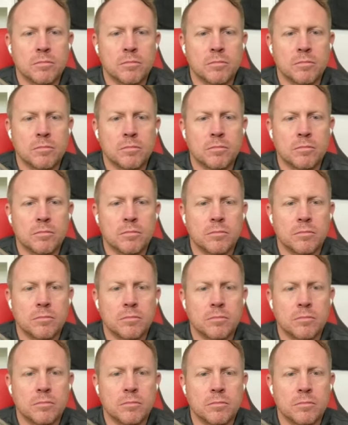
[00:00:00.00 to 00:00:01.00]

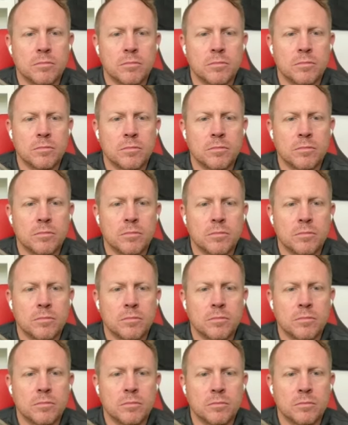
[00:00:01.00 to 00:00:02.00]

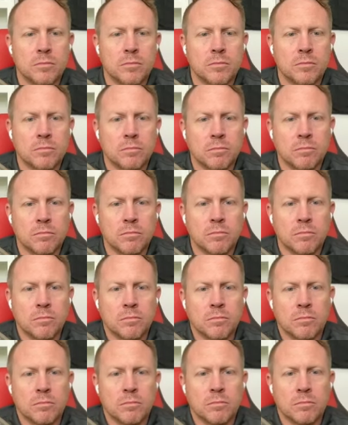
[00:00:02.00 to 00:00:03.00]

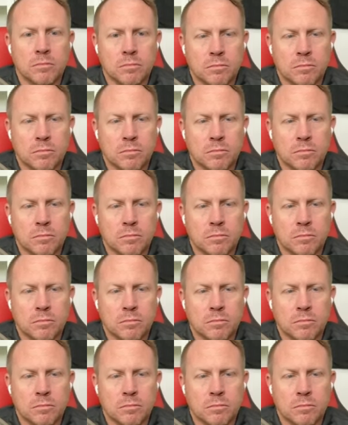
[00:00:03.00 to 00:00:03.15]
[no speech]